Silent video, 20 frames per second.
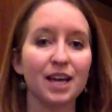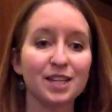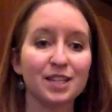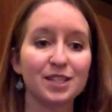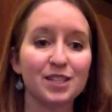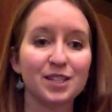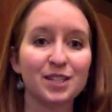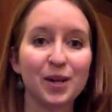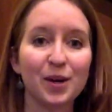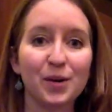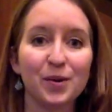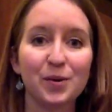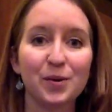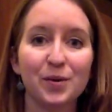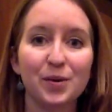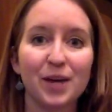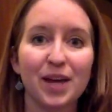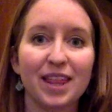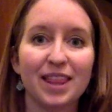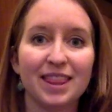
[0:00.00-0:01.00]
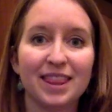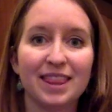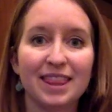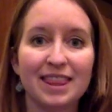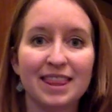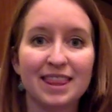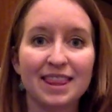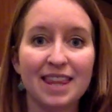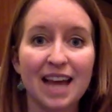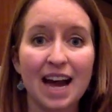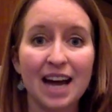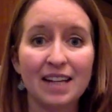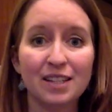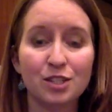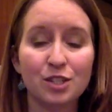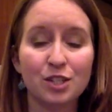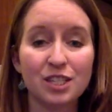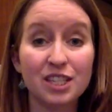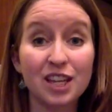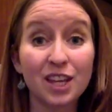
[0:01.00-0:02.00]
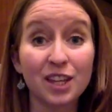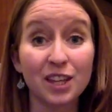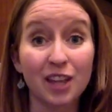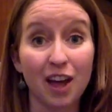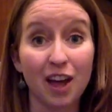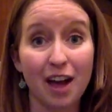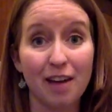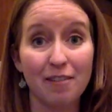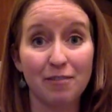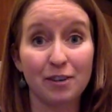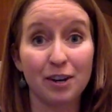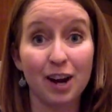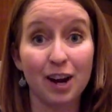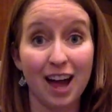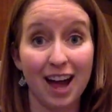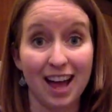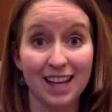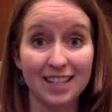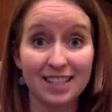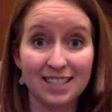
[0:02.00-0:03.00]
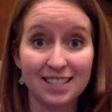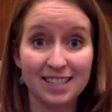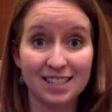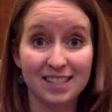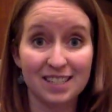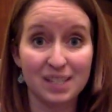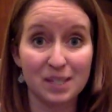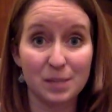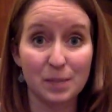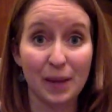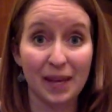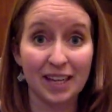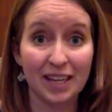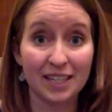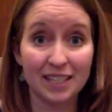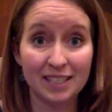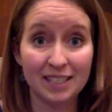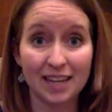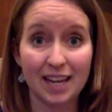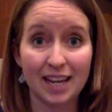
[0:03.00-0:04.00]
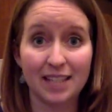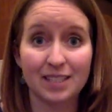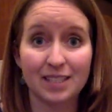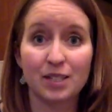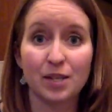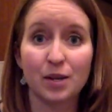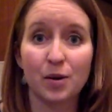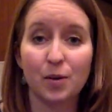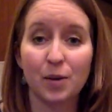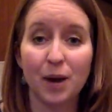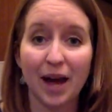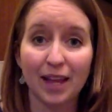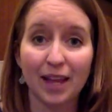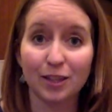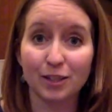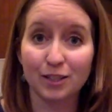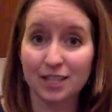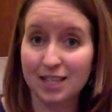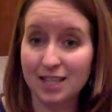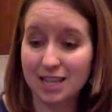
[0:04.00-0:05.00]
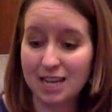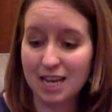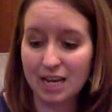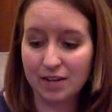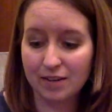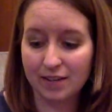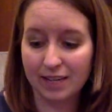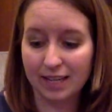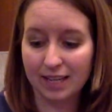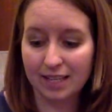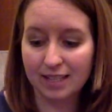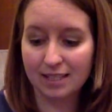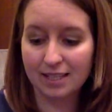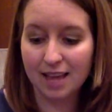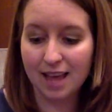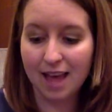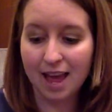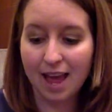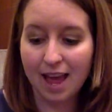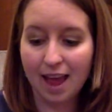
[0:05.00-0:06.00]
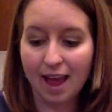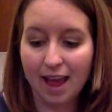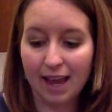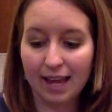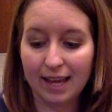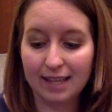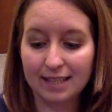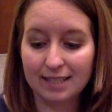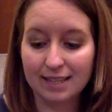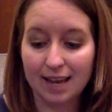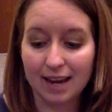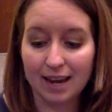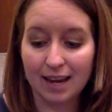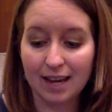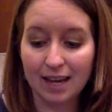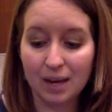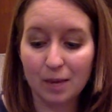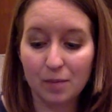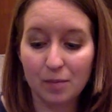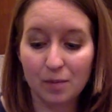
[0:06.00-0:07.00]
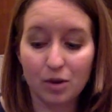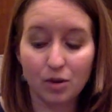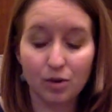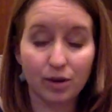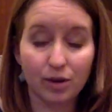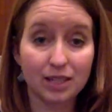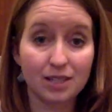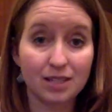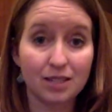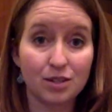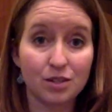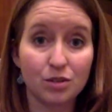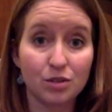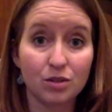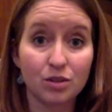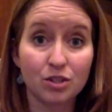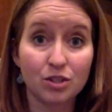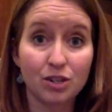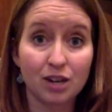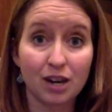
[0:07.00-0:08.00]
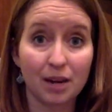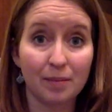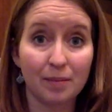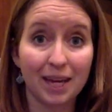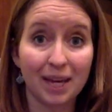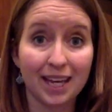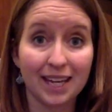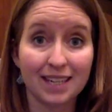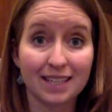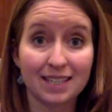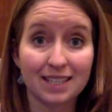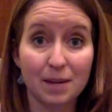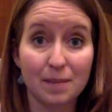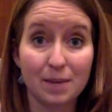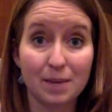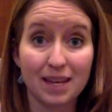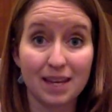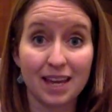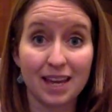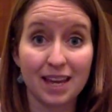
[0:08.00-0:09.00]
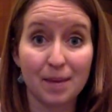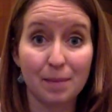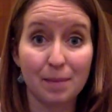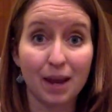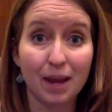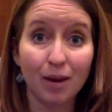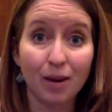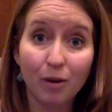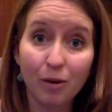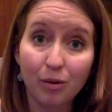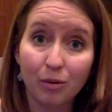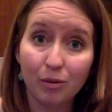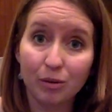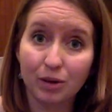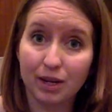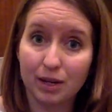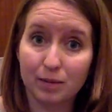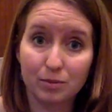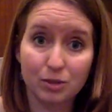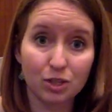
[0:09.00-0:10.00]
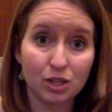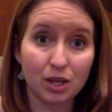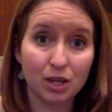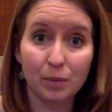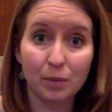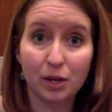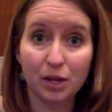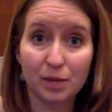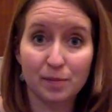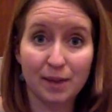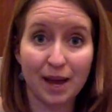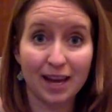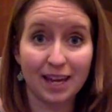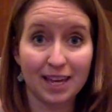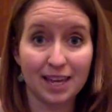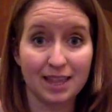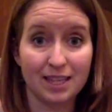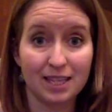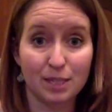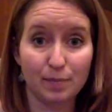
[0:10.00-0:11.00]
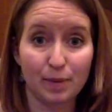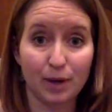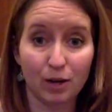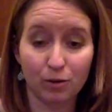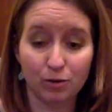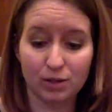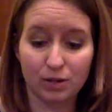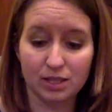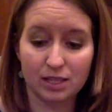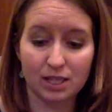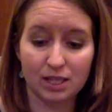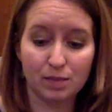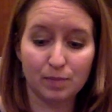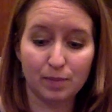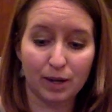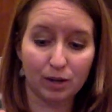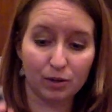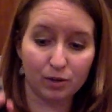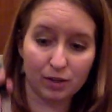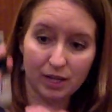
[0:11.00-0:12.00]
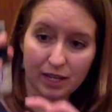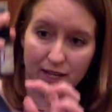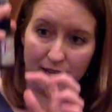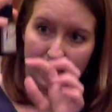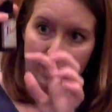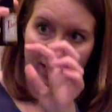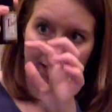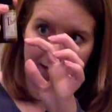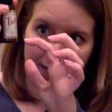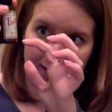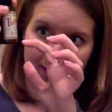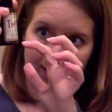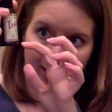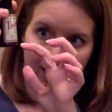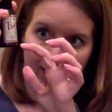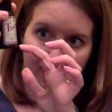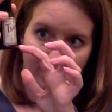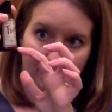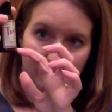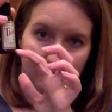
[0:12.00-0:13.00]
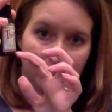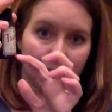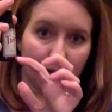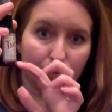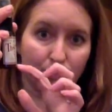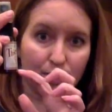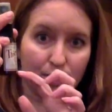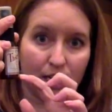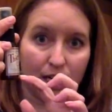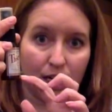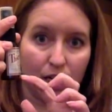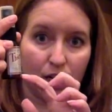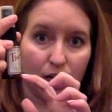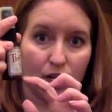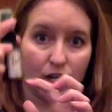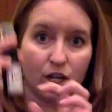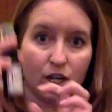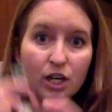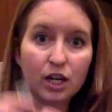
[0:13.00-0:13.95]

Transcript: So that's just a lot for us to spend. And so I looked at the ingredients, and I am going to try my hand at making my own. And I'm just going to put it back in this bottle because this bottle is like down to here.